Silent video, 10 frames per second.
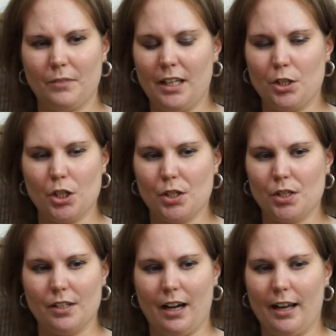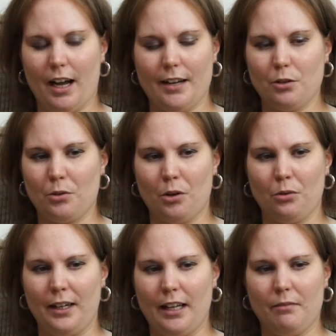It just, I don't
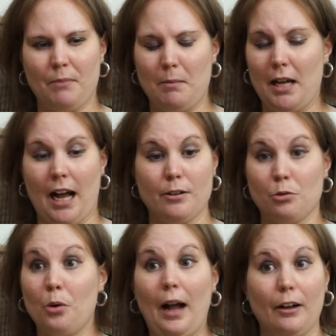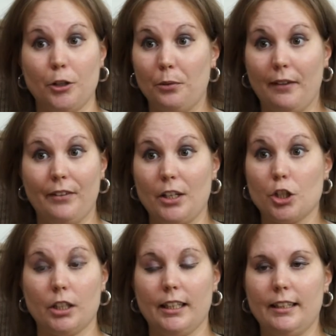know, and I don't know how you
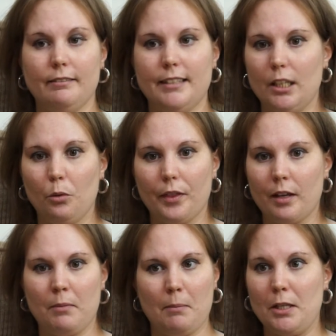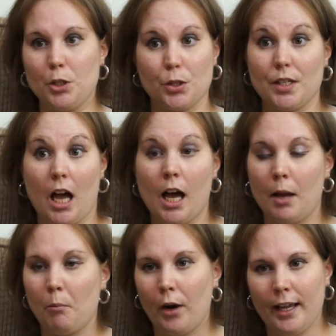eventually deal with it. Maybe just
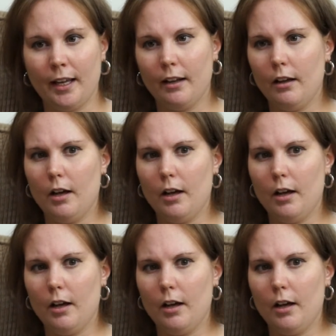time, right?